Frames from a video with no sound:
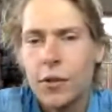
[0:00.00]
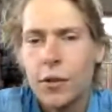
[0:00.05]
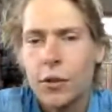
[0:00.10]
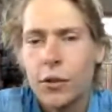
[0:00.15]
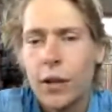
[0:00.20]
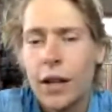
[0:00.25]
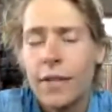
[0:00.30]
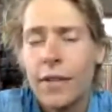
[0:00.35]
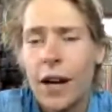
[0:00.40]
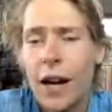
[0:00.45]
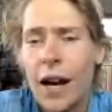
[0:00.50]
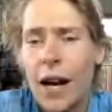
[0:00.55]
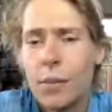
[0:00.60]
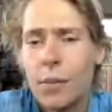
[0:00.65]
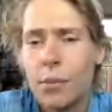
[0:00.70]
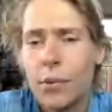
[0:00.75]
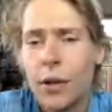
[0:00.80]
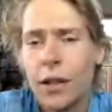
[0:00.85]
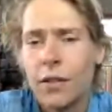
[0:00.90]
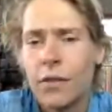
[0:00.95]
You don't crave a
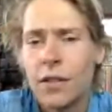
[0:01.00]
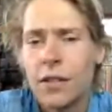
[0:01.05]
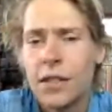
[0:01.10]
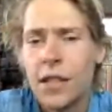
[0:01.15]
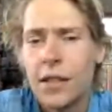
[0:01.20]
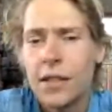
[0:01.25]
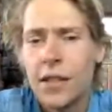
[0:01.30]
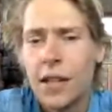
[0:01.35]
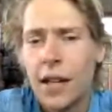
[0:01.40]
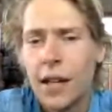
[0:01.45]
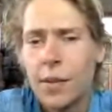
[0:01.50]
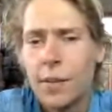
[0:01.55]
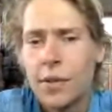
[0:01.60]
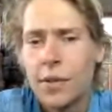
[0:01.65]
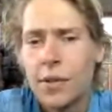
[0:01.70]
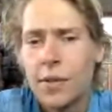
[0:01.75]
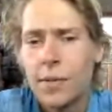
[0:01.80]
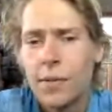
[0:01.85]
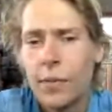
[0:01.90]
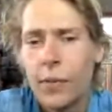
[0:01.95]
hot breakfast at
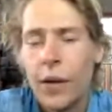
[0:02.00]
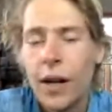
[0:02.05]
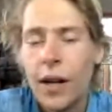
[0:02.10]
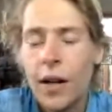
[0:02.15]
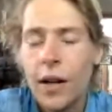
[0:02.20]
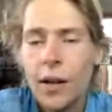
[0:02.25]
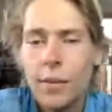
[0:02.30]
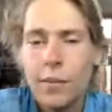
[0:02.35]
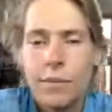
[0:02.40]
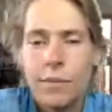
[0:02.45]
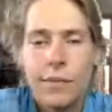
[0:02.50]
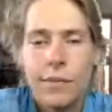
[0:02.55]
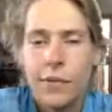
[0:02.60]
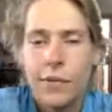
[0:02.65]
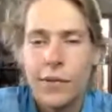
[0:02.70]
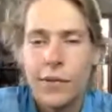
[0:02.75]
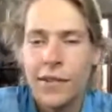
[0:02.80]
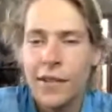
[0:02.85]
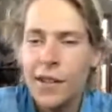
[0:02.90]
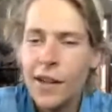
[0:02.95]
times.
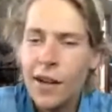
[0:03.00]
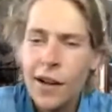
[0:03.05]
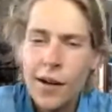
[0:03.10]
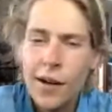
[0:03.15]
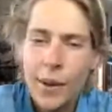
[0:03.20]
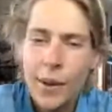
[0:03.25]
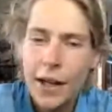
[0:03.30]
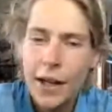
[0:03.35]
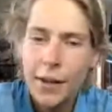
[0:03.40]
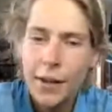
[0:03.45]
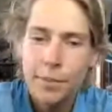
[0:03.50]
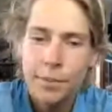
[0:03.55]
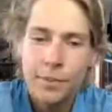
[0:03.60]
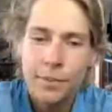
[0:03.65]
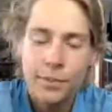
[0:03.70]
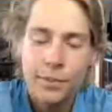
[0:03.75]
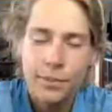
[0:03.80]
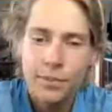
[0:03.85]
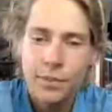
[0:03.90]
No, man.